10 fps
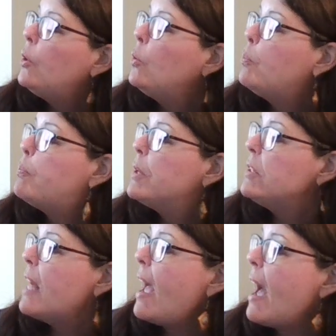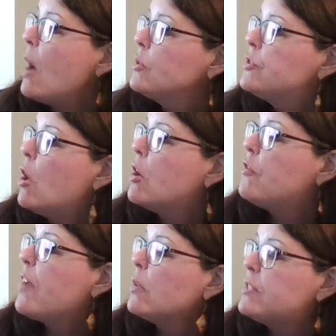who built a house on a
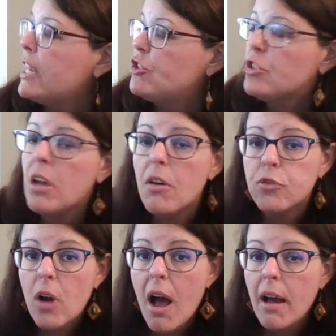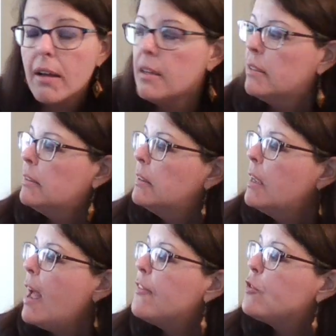foundation of rock.
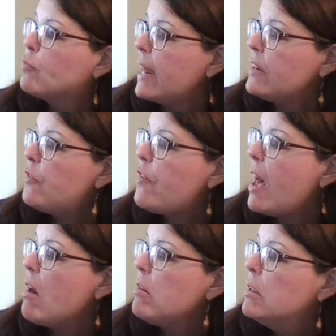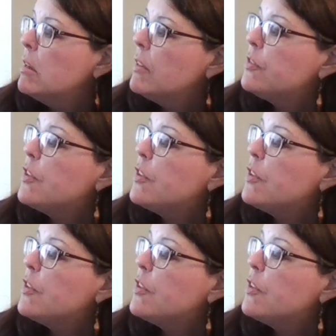The rain fell,